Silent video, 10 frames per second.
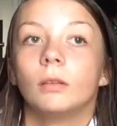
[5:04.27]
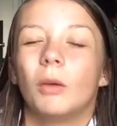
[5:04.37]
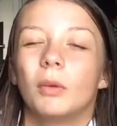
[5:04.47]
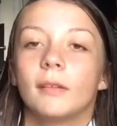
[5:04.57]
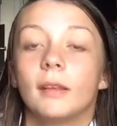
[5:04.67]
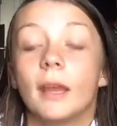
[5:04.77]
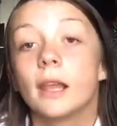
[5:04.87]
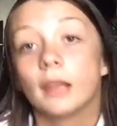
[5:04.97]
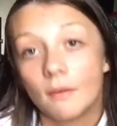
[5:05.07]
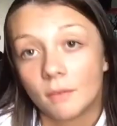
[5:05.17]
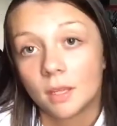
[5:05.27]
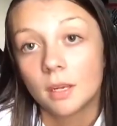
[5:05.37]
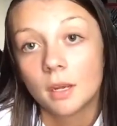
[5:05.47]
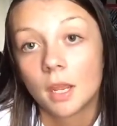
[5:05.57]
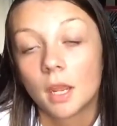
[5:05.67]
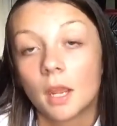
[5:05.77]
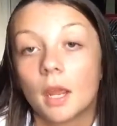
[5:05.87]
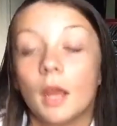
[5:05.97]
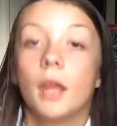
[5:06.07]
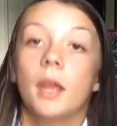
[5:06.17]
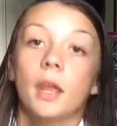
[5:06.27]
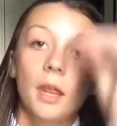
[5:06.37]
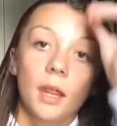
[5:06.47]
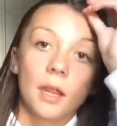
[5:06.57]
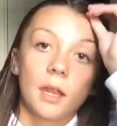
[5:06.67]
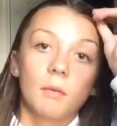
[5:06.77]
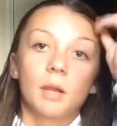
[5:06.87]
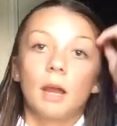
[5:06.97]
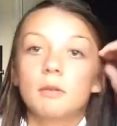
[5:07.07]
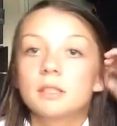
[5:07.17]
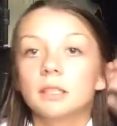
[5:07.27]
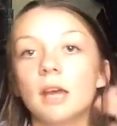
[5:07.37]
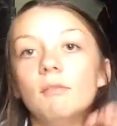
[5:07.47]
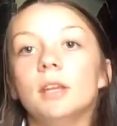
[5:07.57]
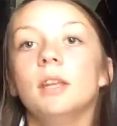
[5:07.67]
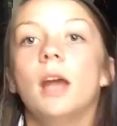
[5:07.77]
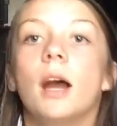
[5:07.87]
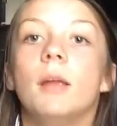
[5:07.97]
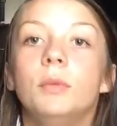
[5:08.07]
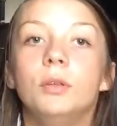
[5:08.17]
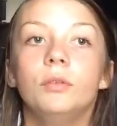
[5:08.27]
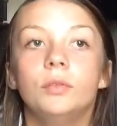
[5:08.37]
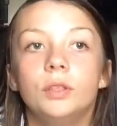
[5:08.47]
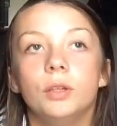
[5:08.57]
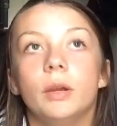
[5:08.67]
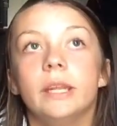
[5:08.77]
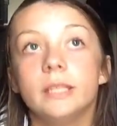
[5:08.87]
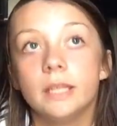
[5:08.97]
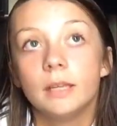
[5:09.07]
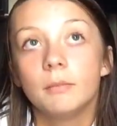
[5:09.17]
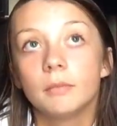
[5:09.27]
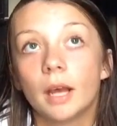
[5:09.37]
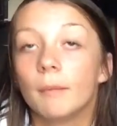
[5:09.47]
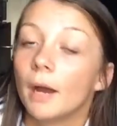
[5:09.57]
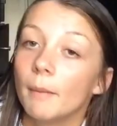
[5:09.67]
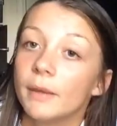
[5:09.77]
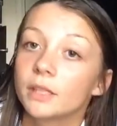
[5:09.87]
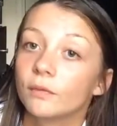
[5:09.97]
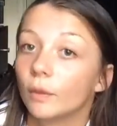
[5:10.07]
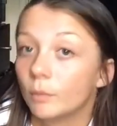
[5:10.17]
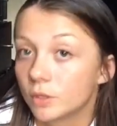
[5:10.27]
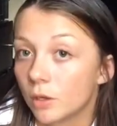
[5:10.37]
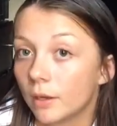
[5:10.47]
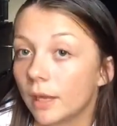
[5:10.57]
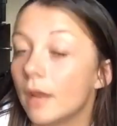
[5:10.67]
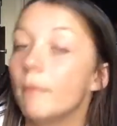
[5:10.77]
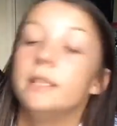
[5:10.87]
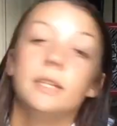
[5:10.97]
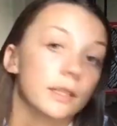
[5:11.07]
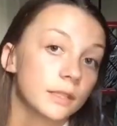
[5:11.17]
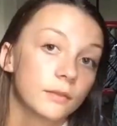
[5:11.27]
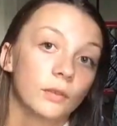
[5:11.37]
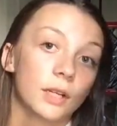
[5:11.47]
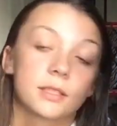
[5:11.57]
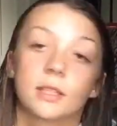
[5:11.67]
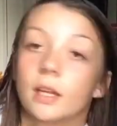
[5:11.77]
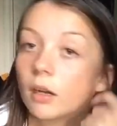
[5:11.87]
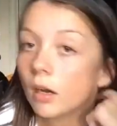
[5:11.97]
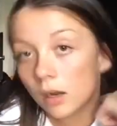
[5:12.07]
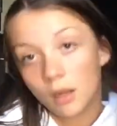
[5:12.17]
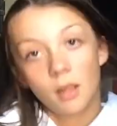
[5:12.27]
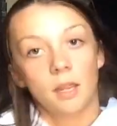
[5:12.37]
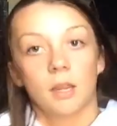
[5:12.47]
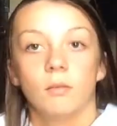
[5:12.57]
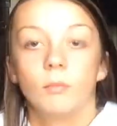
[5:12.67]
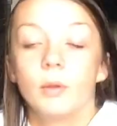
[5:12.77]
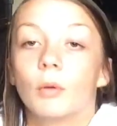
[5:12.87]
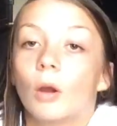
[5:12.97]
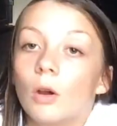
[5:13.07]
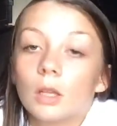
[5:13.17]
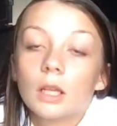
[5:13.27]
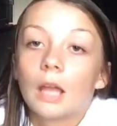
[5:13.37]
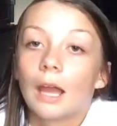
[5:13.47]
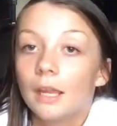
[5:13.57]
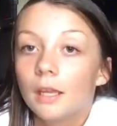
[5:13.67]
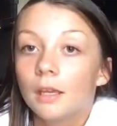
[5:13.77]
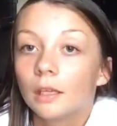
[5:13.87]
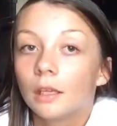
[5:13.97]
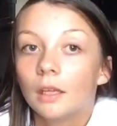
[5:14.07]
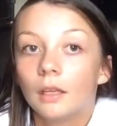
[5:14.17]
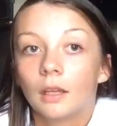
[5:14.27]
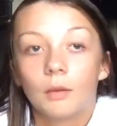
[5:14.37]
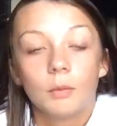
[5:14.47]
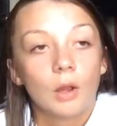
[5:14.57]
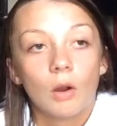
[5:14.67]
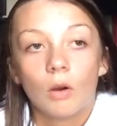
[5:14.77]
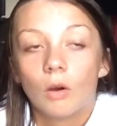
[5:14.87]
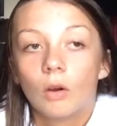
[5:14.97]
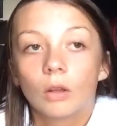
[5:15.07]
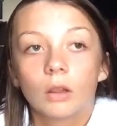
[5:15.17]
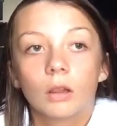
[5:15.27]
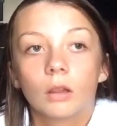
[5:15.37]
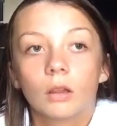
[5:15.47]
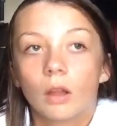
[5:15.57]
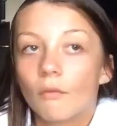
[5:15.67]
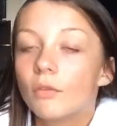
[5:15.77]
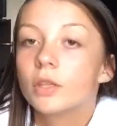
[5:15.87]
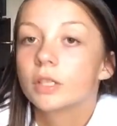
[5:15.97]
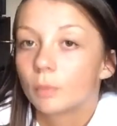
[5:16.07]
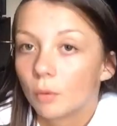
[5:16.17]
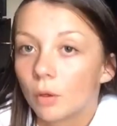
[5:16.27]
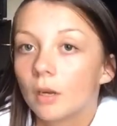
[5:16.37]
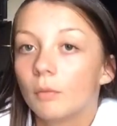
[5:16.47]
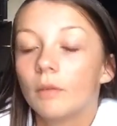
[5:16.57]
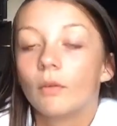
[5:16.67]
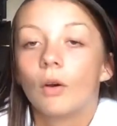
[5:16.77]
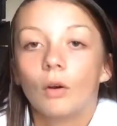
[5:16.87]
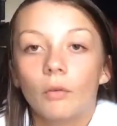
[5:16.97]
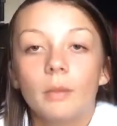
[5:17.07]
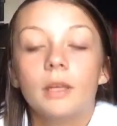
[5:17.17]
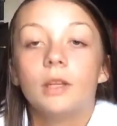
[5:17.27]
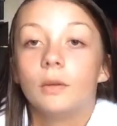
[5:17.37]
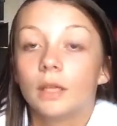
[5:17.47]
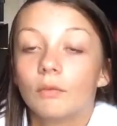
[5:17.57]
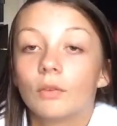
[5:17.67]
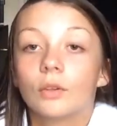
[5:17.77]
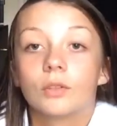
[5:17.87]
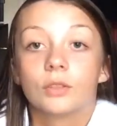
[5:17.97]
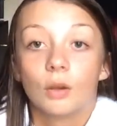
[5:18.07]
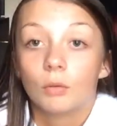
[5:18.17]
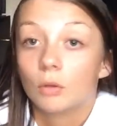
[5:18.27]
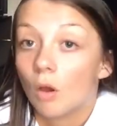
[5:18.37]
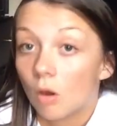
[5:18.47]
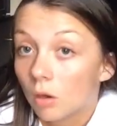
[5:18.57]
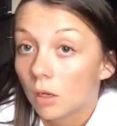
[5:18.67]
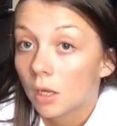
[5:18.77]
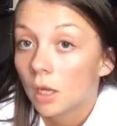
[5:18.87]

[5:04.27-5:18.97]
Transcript: I want to say 11. And when I was 11, I moved to a team that my best friend was on, and I made tons of friends there, and we were all alike. Like, we all loved the sport, and we've all been doing it for so long.